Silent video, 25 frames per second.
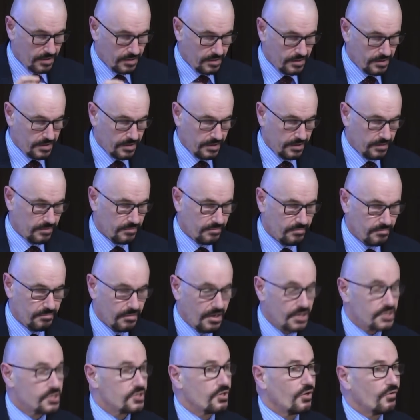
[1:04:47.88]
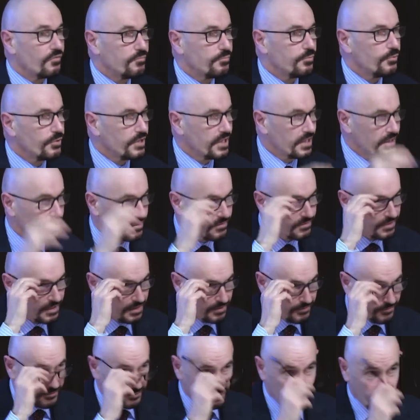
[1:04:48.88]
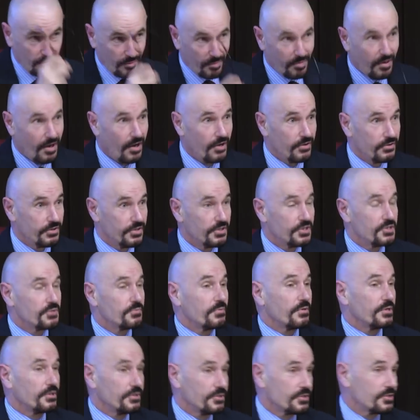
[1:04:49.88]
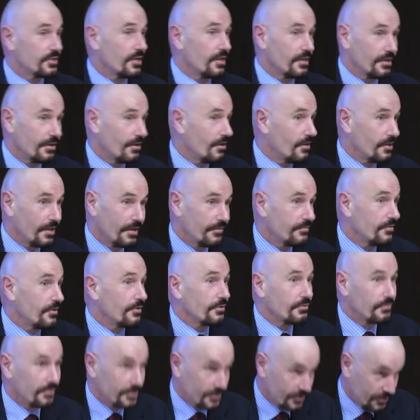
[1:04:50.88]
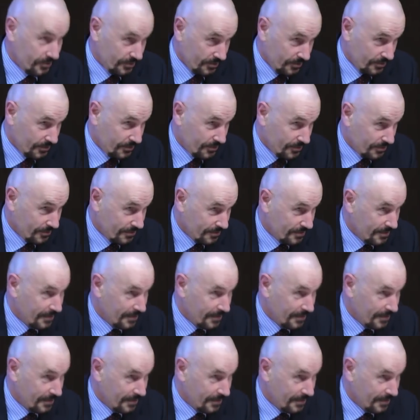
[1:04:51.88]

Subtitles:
The most off-putting thing for your opponent is when you say, I have no questions,